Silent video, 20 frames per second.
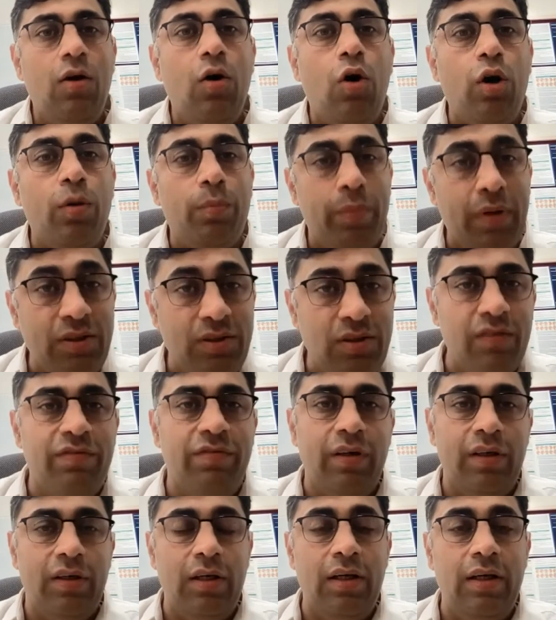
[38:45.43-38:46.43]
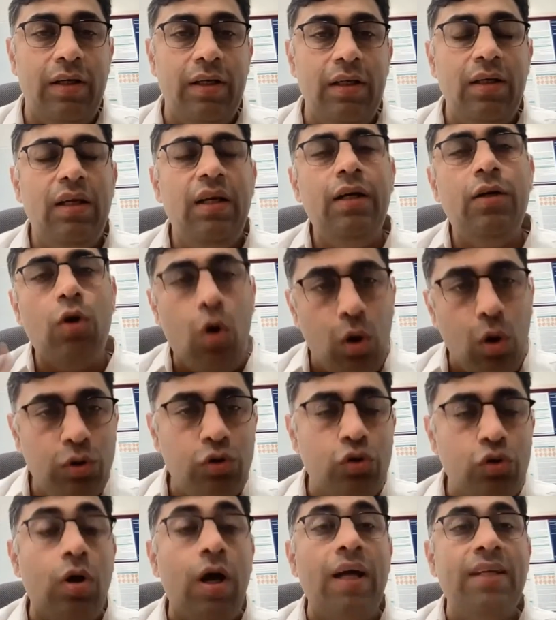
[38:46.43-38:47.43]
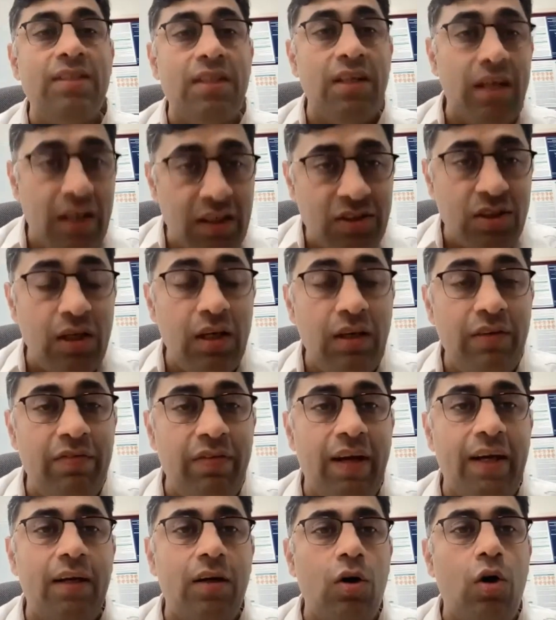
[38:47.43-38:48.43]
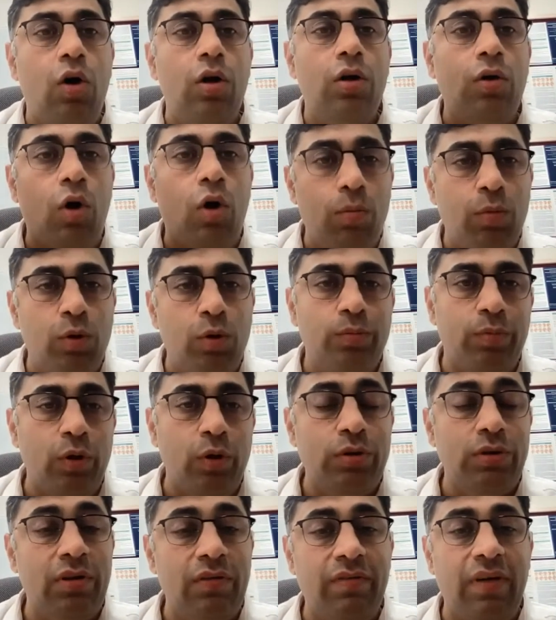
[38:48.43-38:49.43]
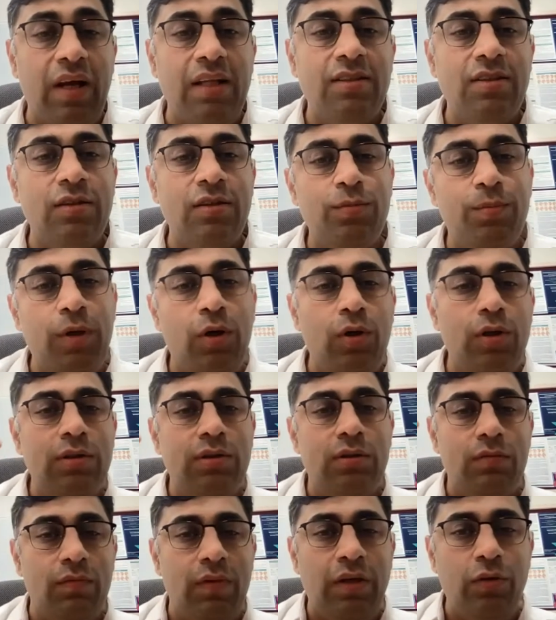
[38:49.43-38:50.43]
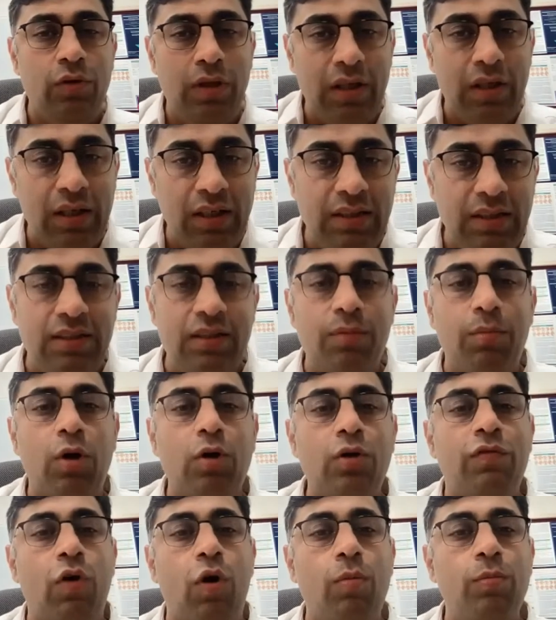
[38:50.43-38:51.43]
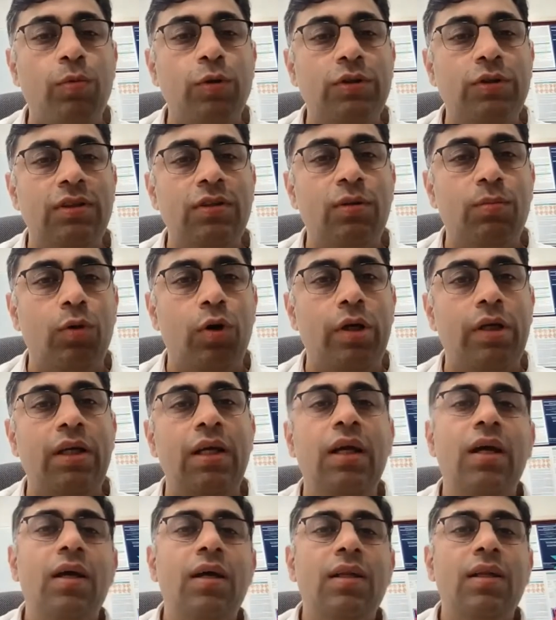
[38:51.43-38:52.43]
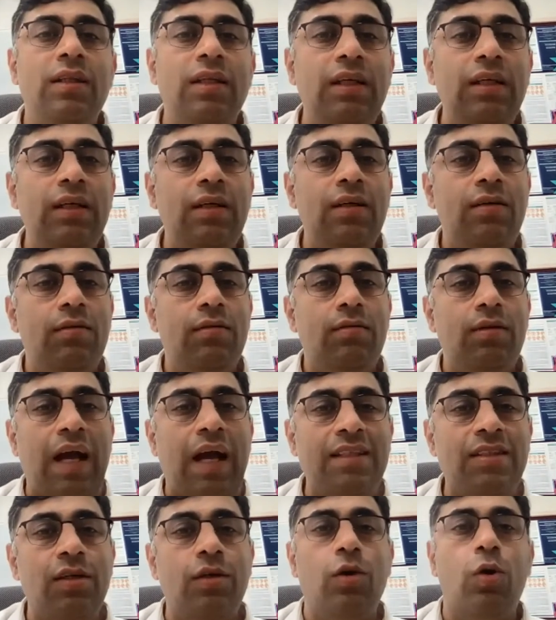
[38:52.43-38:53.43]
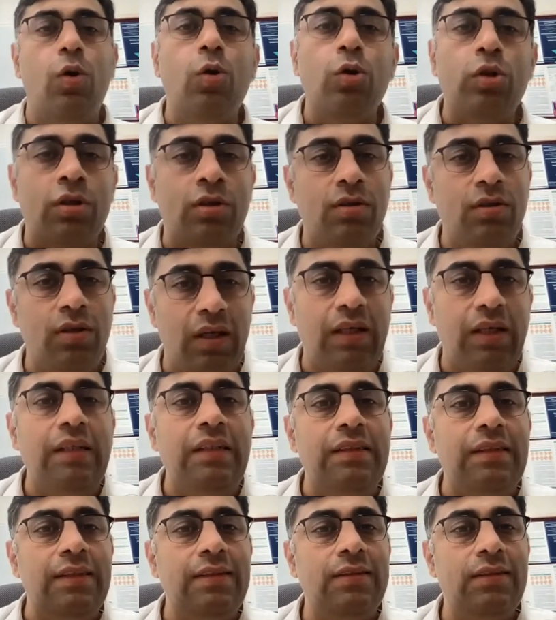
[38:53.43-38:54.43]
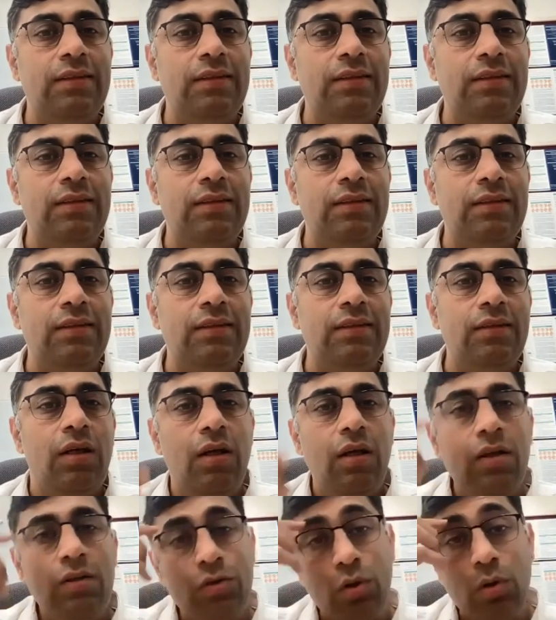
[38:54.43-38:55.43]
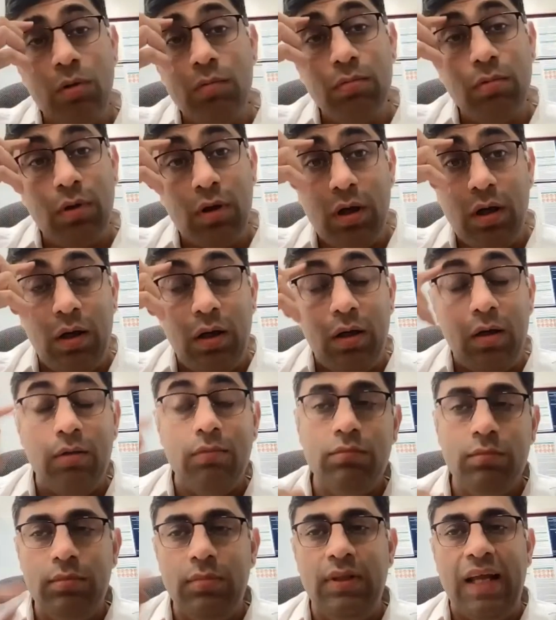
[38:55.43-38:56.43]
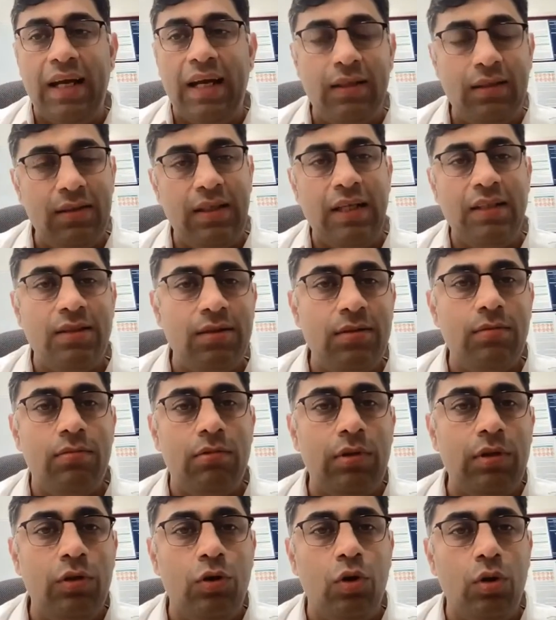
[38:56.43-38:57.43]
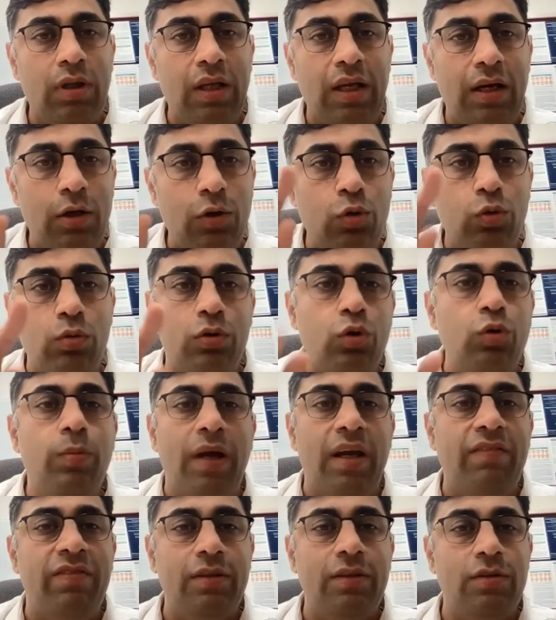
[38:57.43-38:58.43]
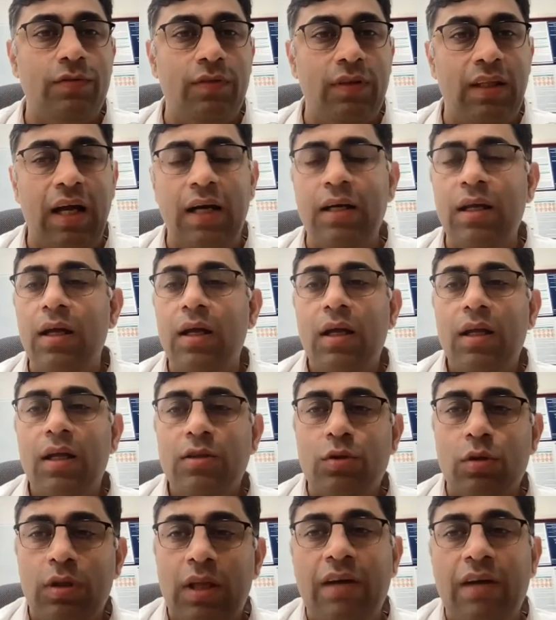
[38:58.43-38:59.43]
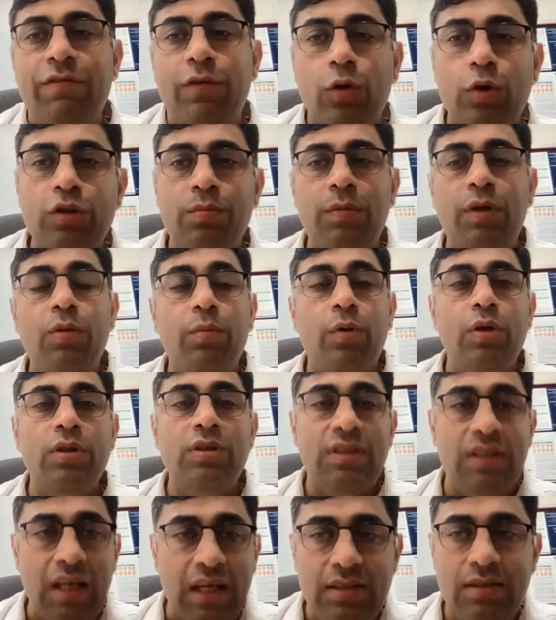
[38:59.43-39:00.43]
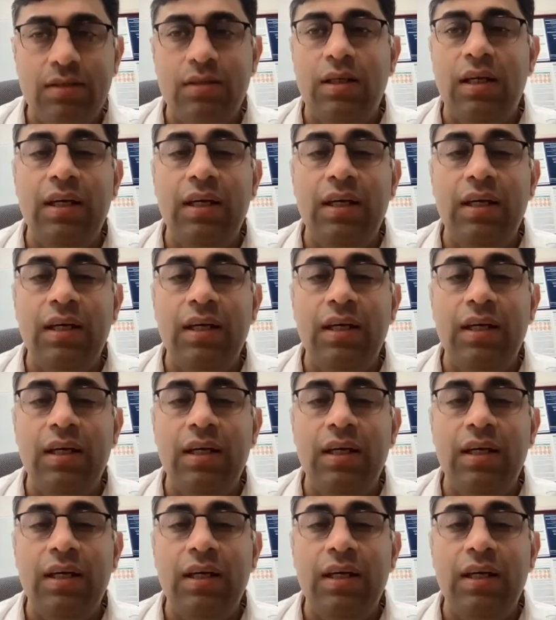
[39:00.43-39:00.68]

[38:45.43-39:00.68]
or preserve fertility. It also has an additional effect on hormone positive cancers, because when you decrease the amount of hormones in the body, the cancer growth decreases. So that's, there are two benefits with that. So that forced menopause, yes,